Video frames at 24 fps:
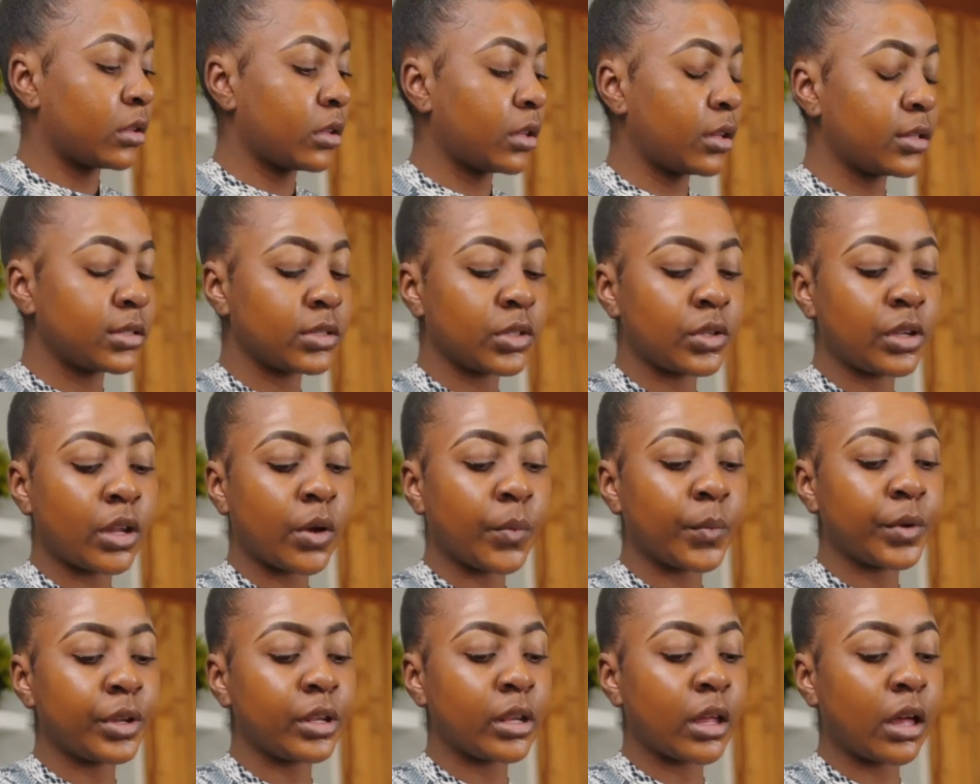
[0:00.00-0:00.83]
Okay, so now
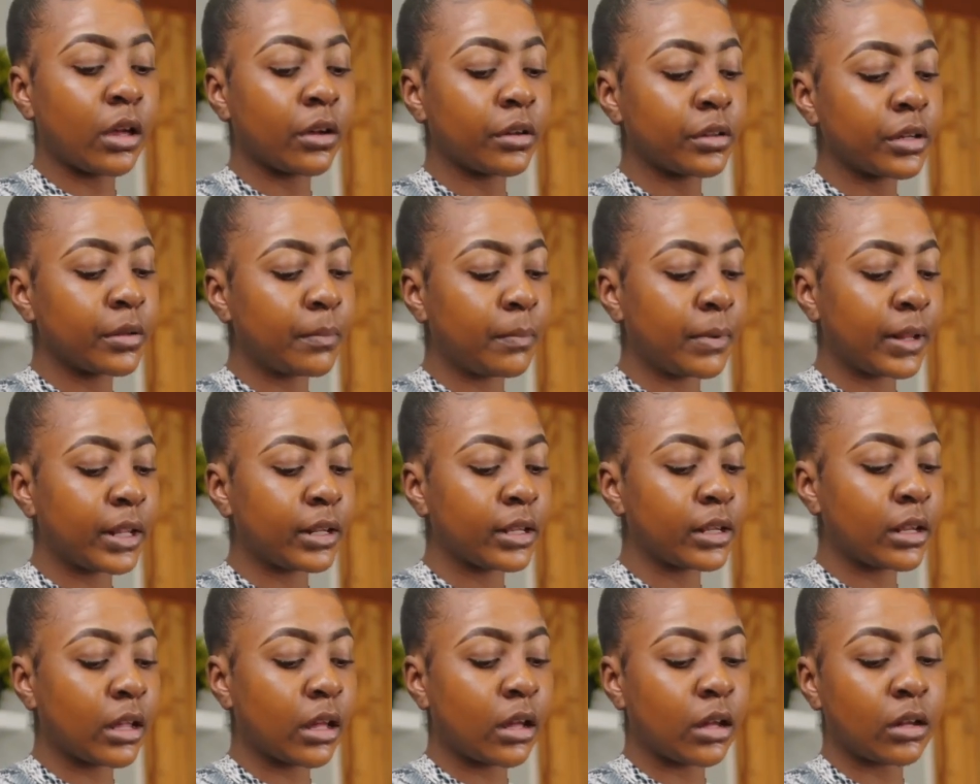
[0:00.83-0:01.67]
we're not going to blend
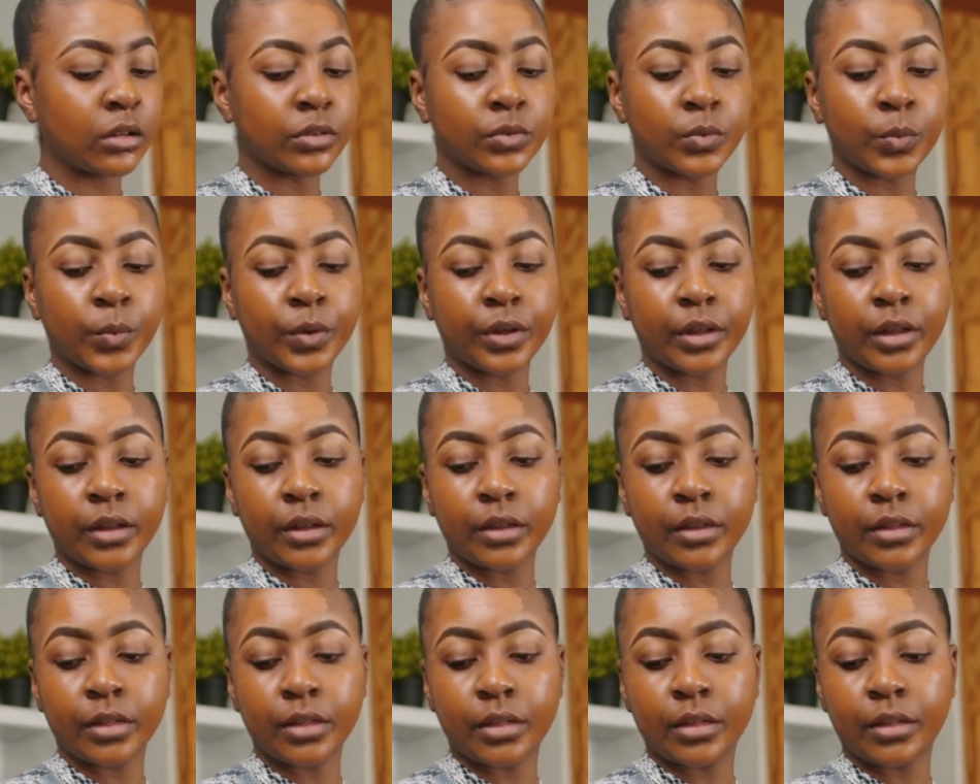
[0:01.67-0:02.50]
it out
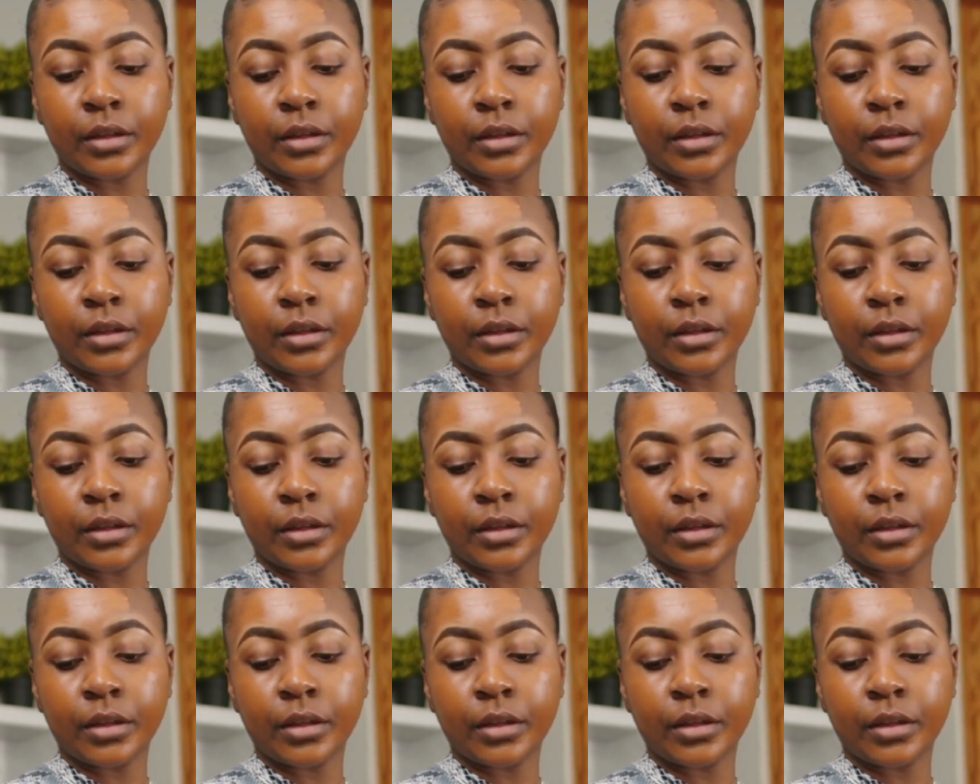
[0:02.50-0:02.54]
with